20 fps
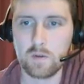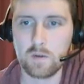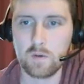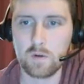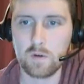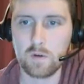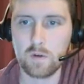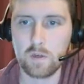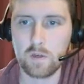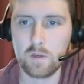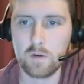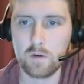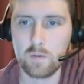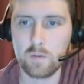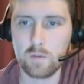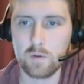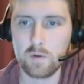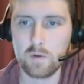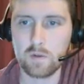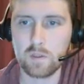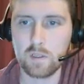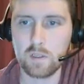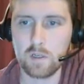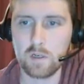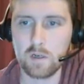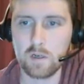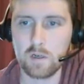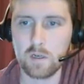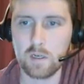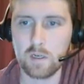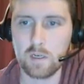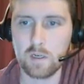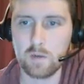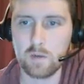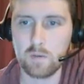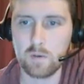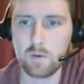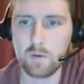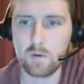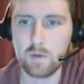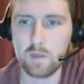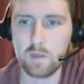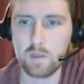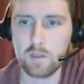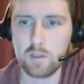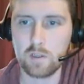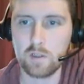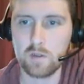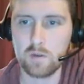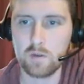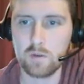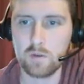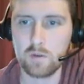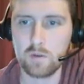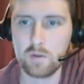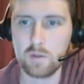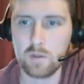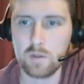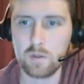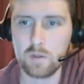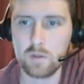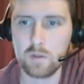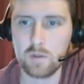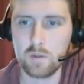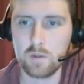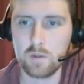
So we're going to go to Protostar and we're going to choose,